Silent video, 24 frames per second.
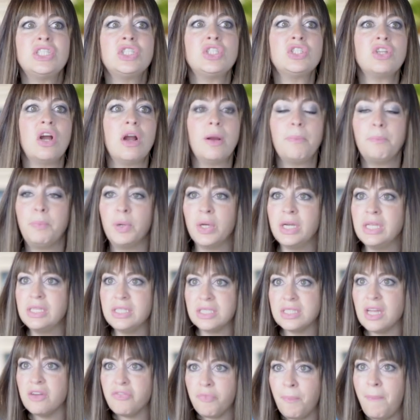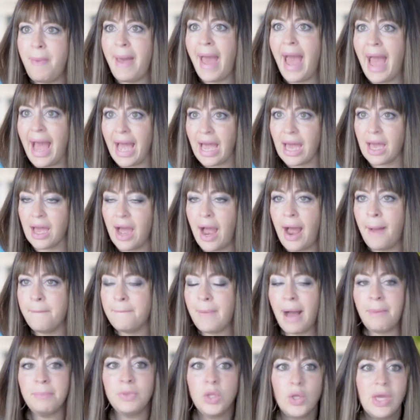start putting stuff back.
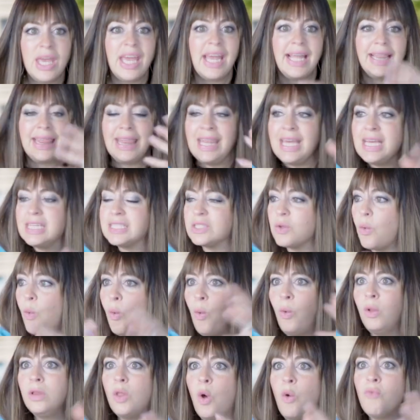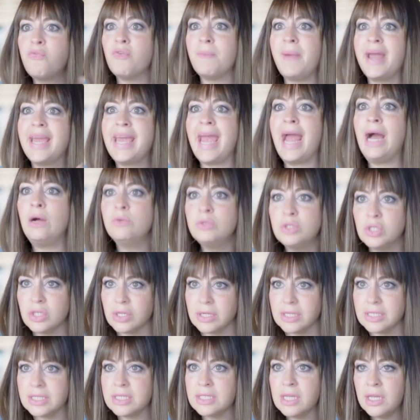I'm, I'm looking at things all over my
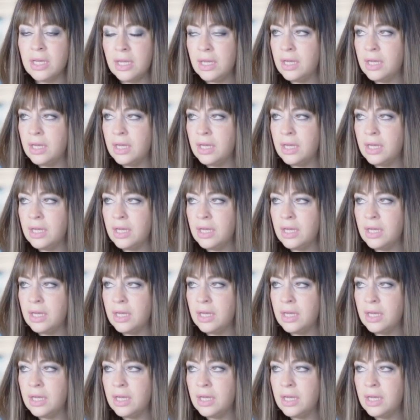counters